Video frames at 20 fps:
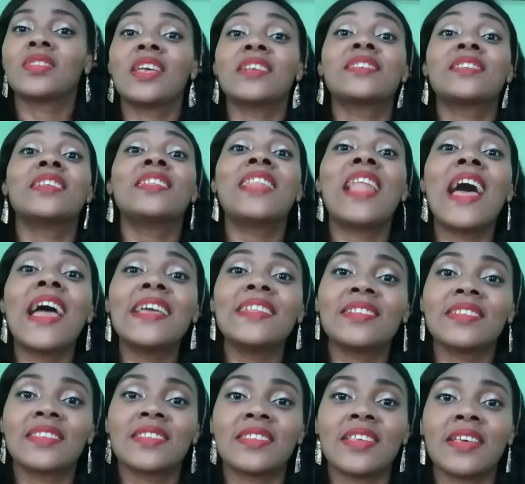There's a line
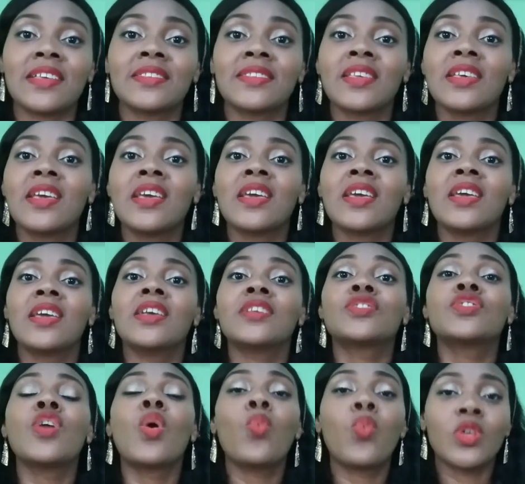that says,
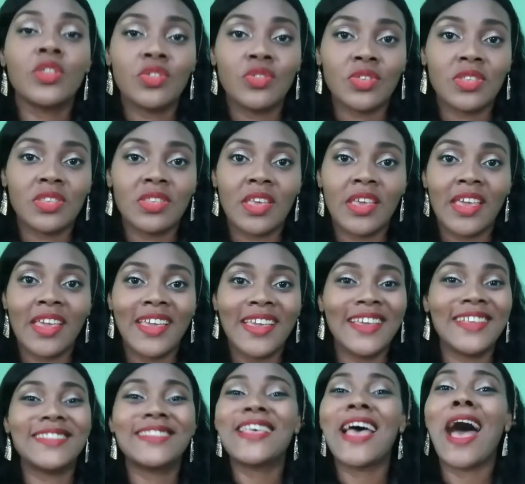it's not what you say,
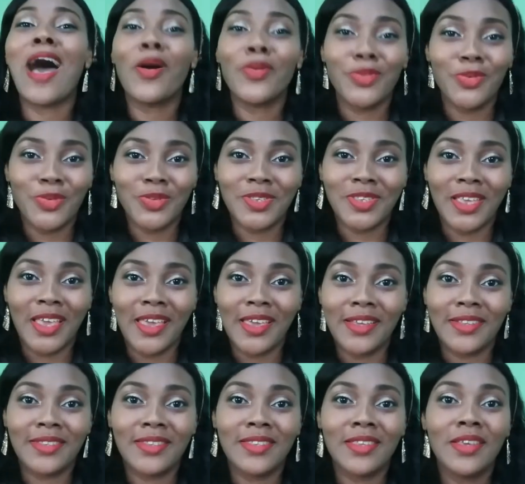it's how you say
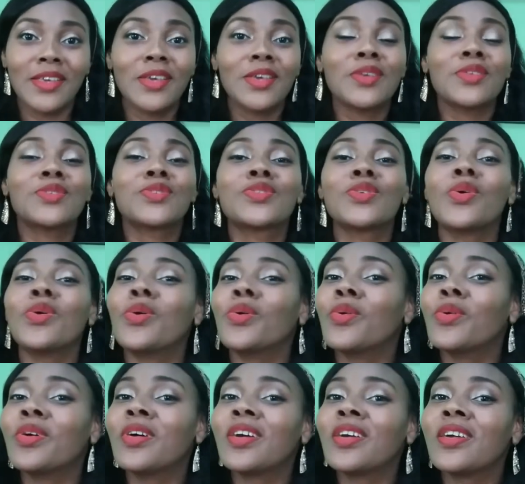it.
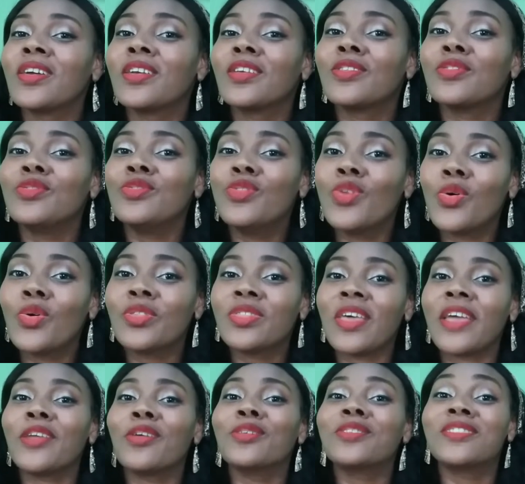So know
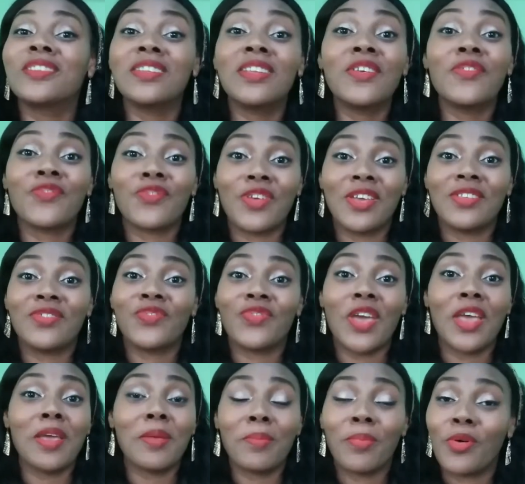that your delivery is
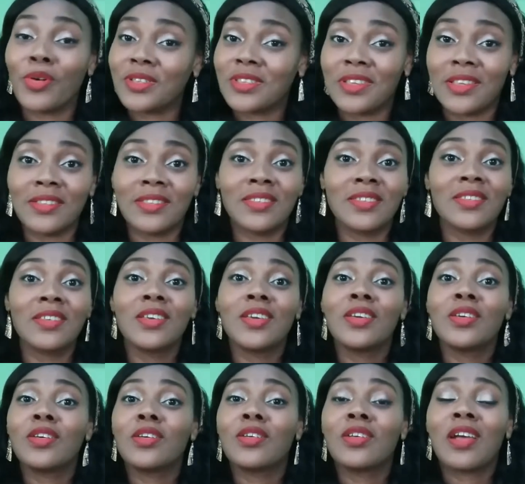very important.
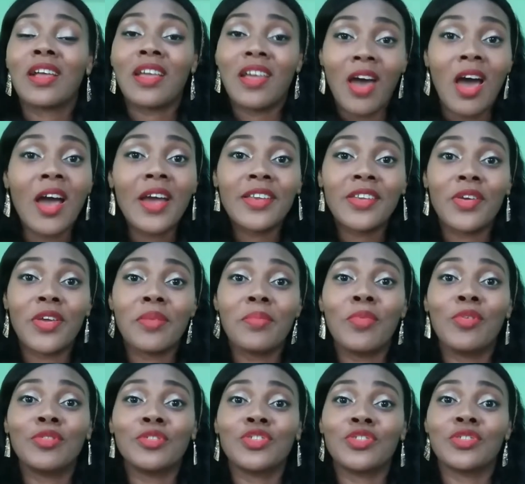Guard your
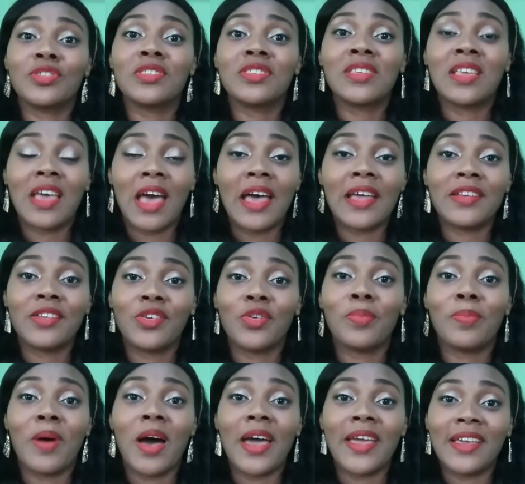emotions, guard your
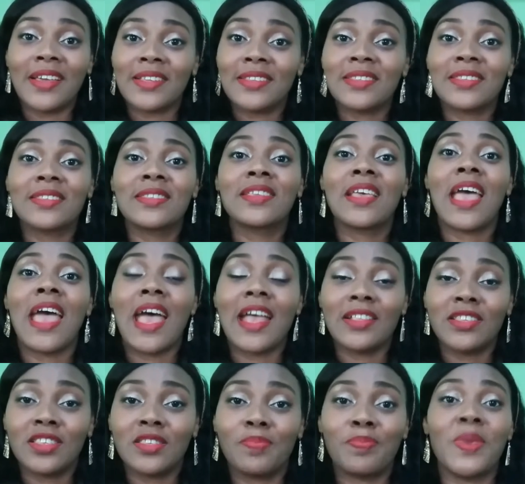bias,
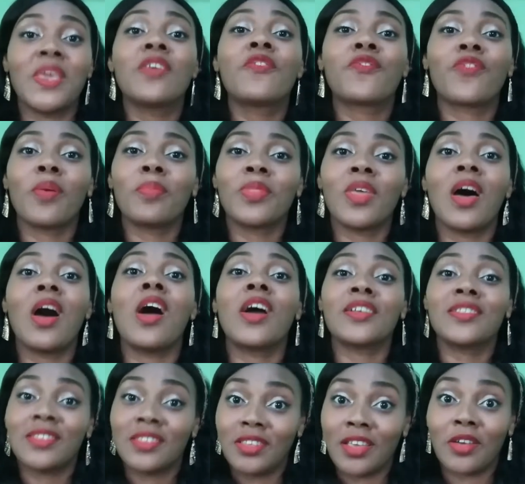and speak from the
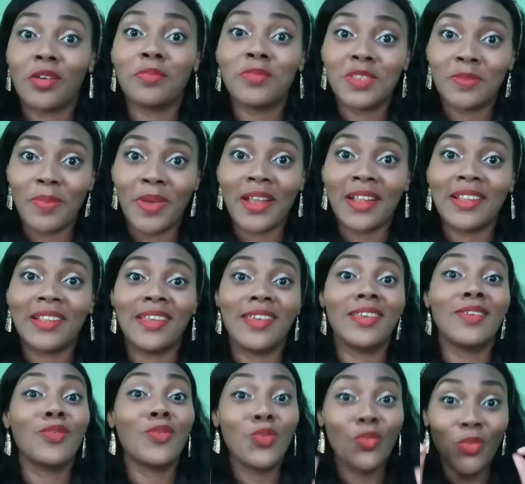heart
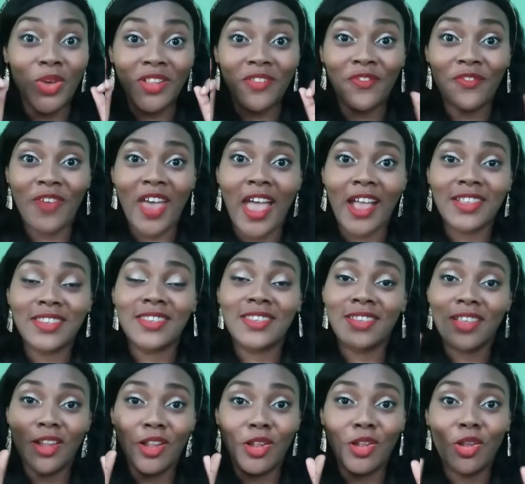circumspectly with facts,
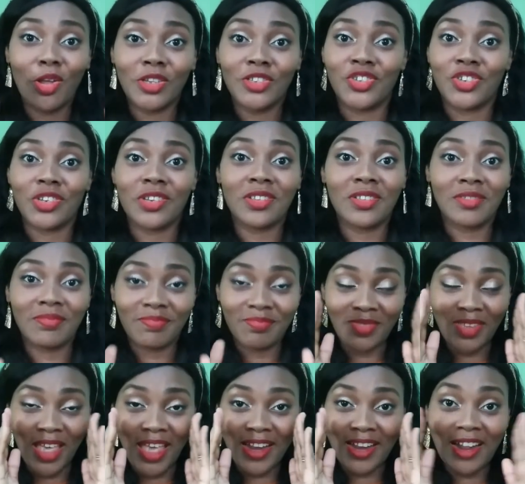logic,
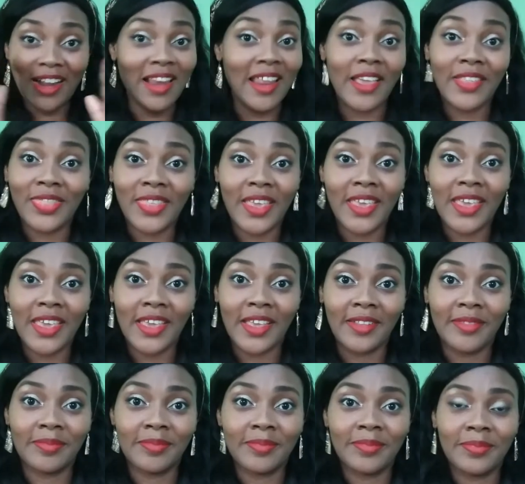and clear
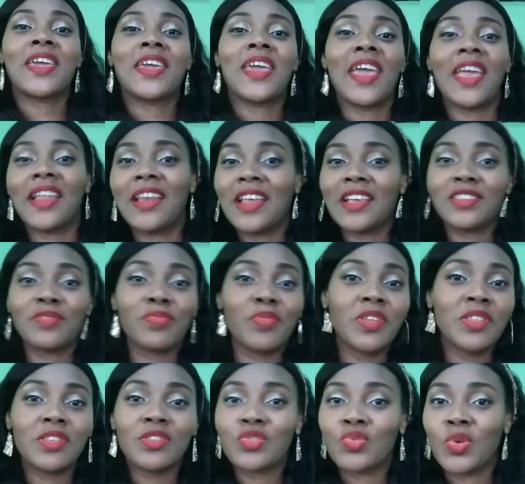thinking. Okay, let's
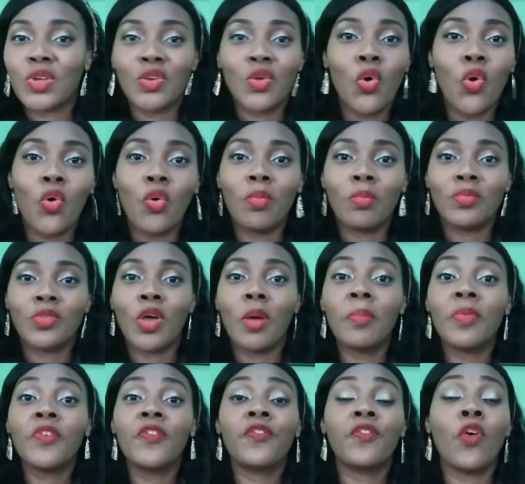bring this one home.
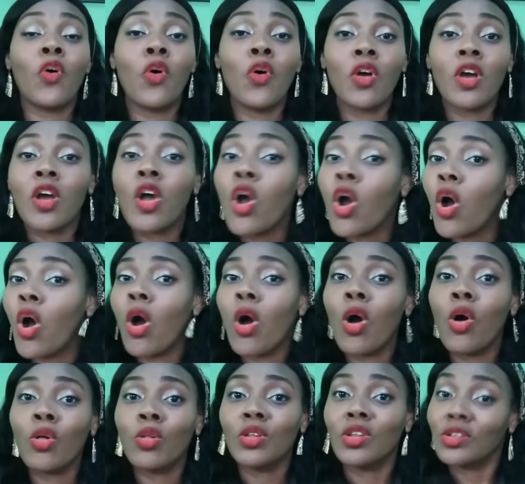Number 4,
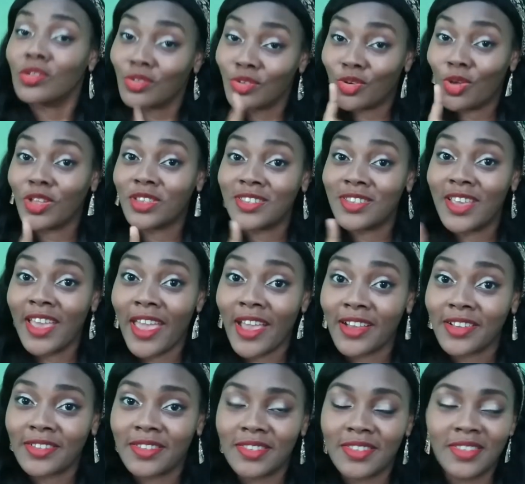call, not
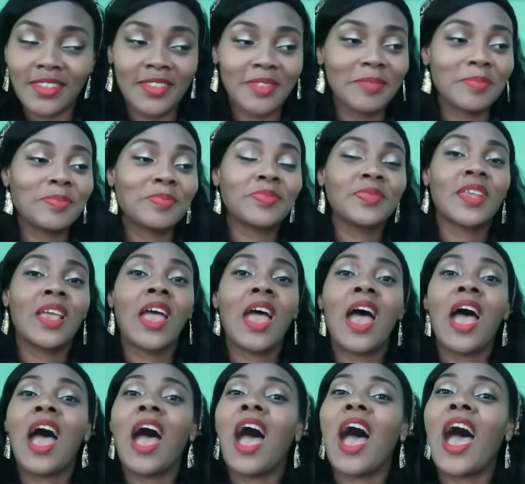text.
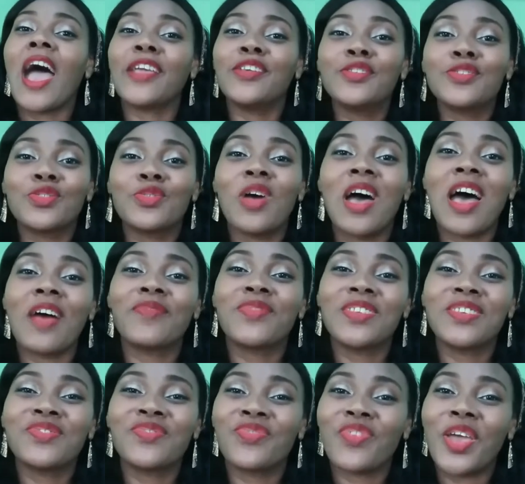I used to have
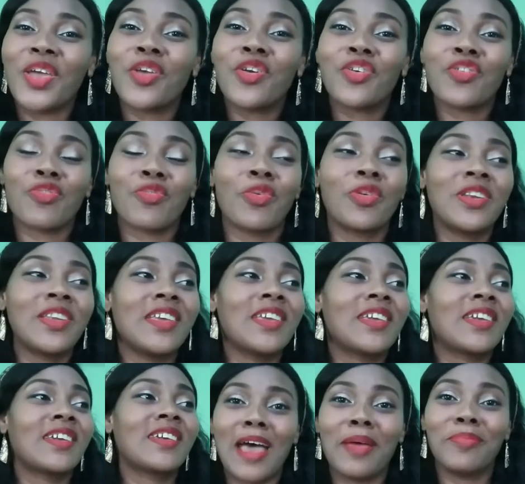this very
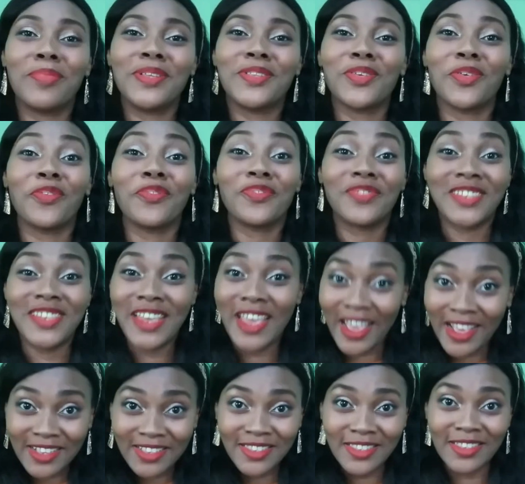chronic habit of
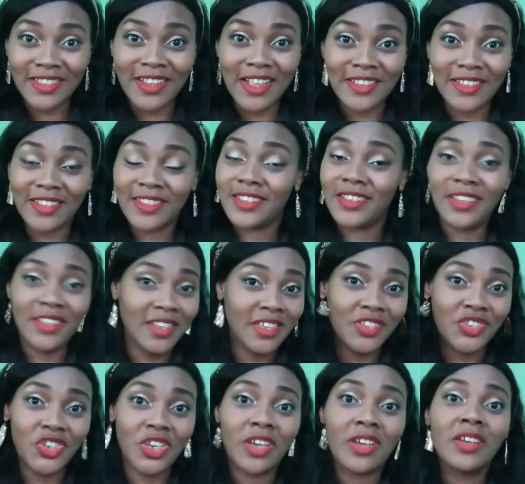texting as a
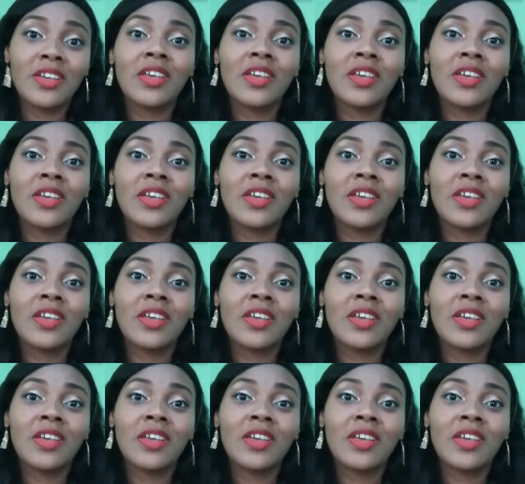teenager,